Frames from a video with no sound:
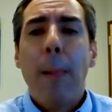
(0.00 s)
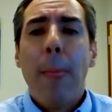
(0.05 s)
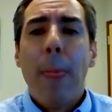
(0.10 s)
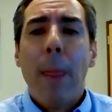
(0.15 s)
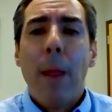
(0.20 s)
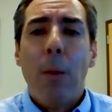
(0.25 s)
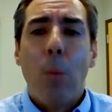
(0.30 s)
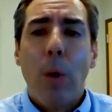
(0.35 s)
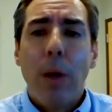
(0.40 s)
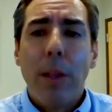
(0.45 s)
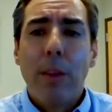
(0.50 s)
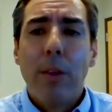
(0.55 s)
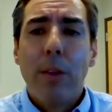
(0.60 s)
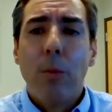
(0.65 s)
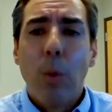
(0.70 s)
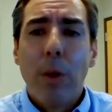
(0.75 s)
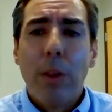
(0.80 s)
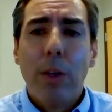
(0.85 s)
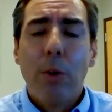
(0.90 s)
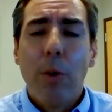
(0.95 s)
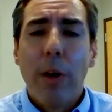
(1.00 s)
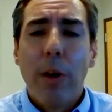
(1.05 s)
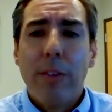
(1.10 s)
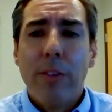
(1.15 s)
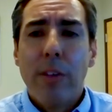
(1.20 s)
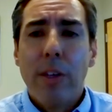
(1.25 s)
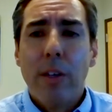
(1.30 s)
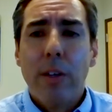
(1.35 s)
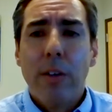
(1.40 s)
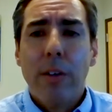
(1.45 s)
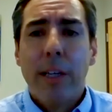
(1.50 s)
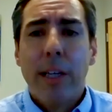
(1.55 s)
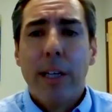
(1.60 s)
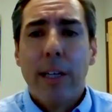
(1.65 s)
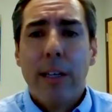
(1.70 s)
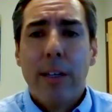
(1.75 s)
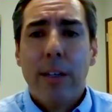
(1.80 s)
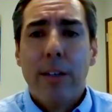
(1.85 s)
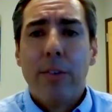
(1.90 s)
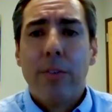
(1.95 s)
And what the criteria
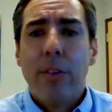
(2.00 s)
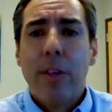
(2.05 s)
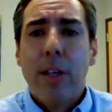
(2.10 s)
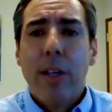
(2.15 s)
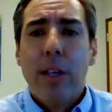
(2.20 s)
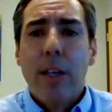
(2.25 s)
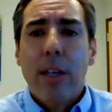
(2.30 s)
is